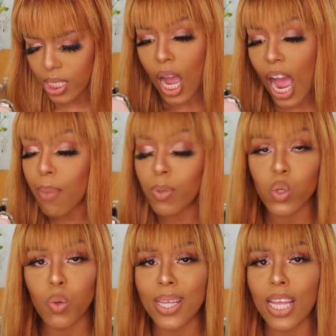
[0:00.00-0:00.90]
I'm
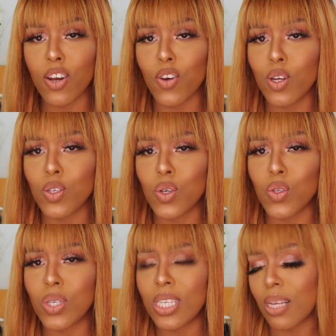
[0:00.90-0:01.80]
assuming that it hurts because
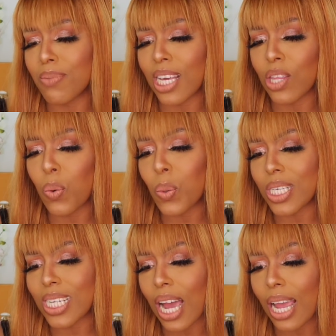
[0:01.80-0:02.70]
you see them together all the
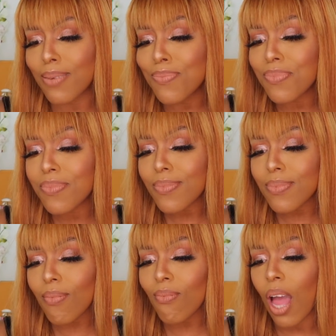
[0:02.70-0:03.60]
time.
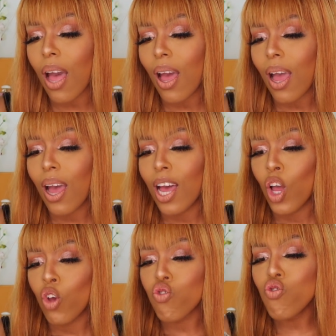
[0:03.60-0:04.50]

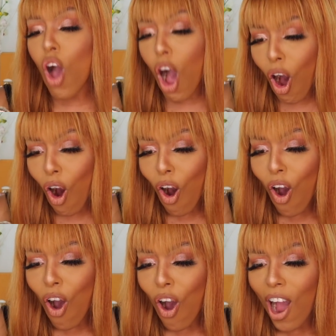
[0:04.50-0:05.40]
Yo!
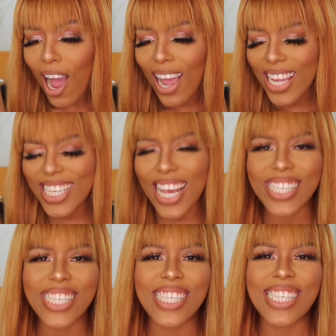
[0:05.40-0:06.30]

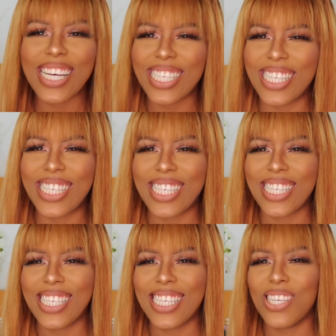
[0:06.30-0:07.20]
Yes, sis.
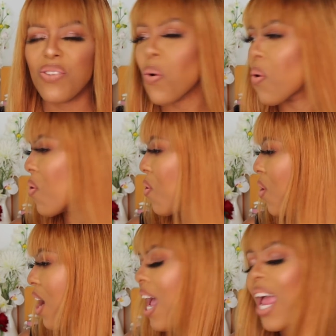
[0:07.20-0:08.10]
Yo.
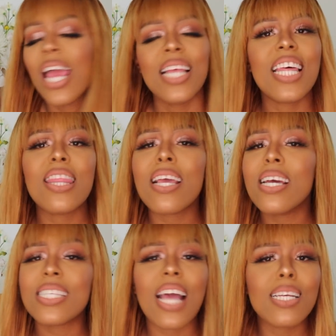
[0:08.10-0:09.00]
The thing
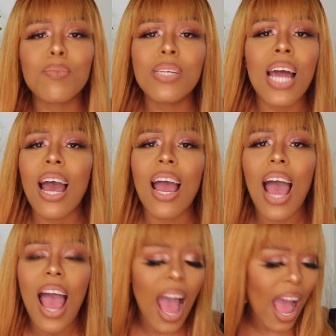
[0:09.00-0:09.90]
is, guys, Mina,
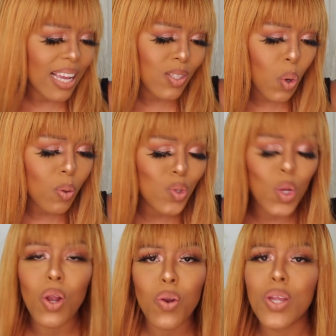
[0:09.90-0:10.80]
I don't
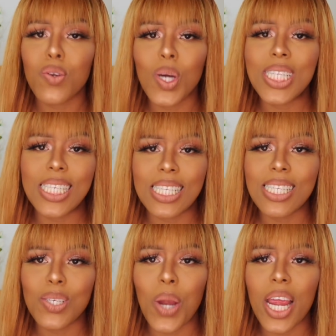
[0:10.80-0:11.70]
tolerate
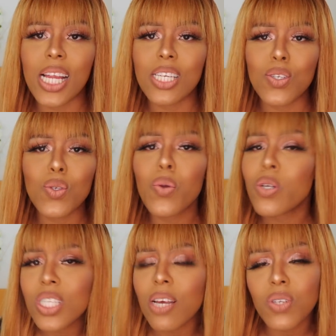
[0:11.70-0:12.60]
nonsense, right? So you
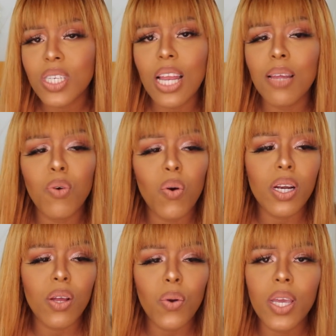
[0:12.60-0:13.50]
just have to tell him,
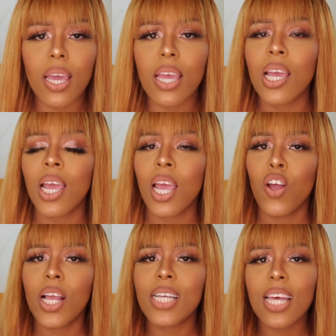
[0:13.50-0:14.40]
Jorge, okay,
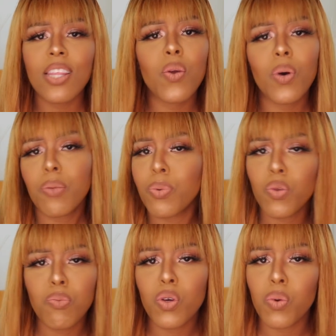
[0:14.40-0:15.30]
it's either you want to be
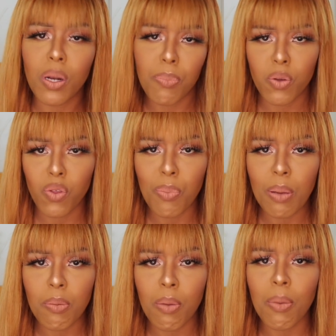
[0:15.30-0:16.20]
with me or you want to be with your
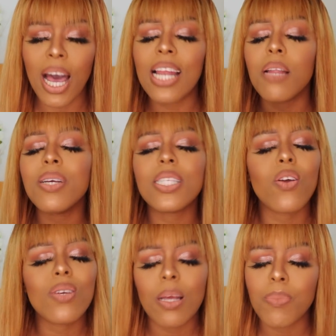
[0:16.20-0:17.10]
baby mama. And let me tell
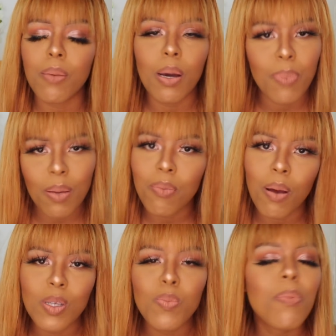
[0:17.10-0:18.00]
you something about baby
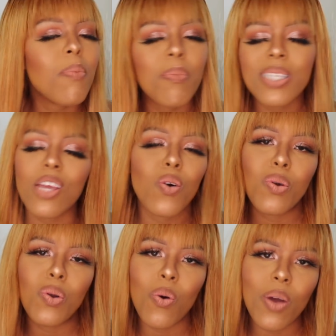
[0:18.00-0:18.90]
mamas. Baby mamas ain't
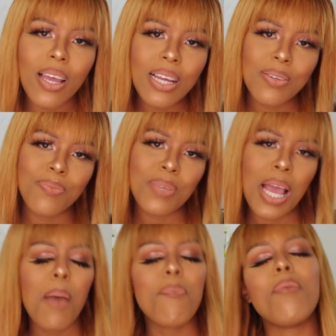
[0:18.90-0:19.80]
going nowhere.
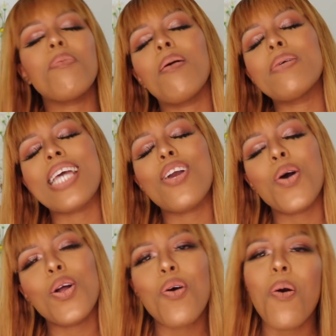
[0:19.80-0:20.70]
Baby mamas ain't
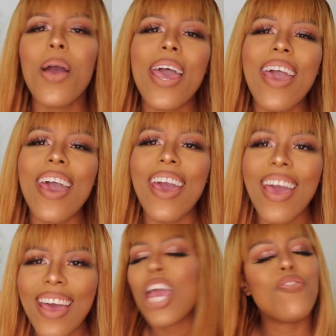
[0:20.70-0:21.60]
going
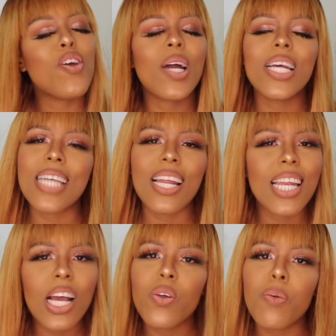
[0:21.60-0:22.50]
nowhere. If you're gonna date a
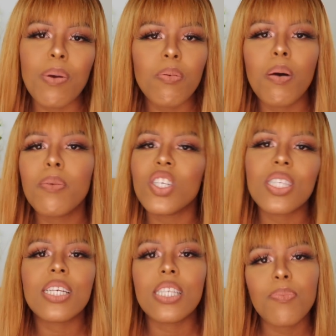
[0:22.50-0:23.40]
nigga with a baby mama, just
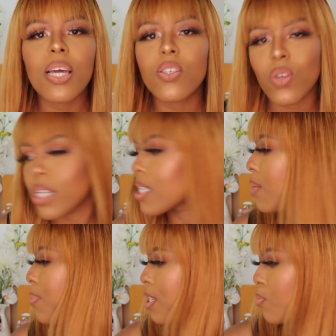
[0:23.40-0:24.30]
accept that he's gonna
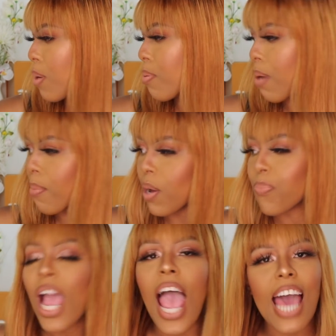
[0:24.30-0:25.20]
sleep with his baby mama.
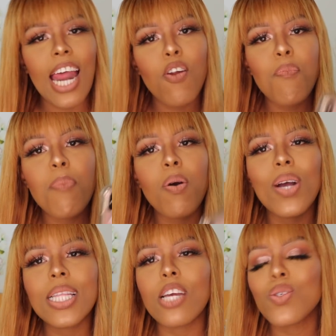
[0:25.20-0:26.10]
And I remember
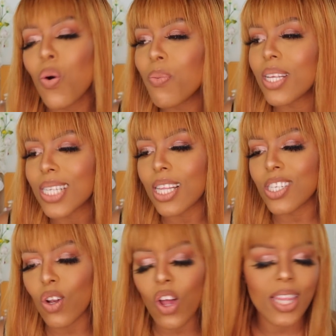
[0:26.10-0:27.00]
when they told me this at the
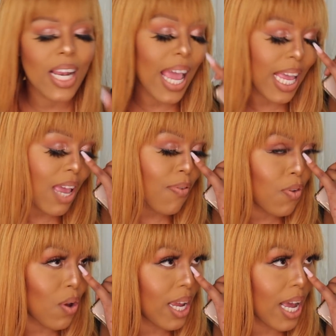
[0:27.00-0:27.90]
salon, they're like, if
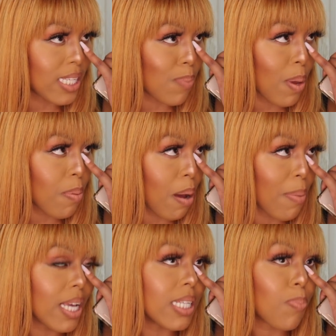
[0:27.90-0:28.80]
your nigga has a baby
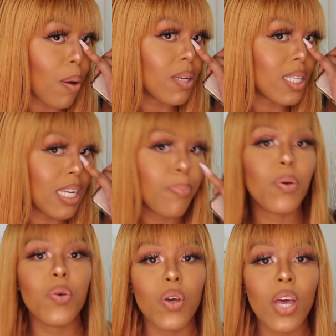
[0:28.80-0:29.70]
mama, he's probably sleeping
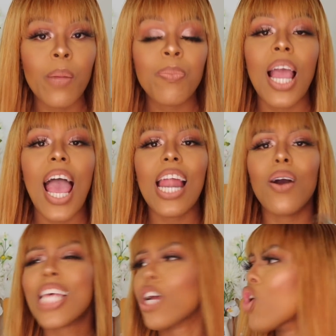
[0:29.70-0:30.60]
with her. And I
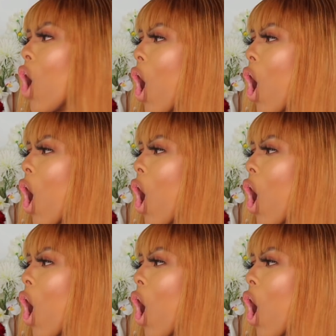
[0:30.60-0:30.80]
was like, no.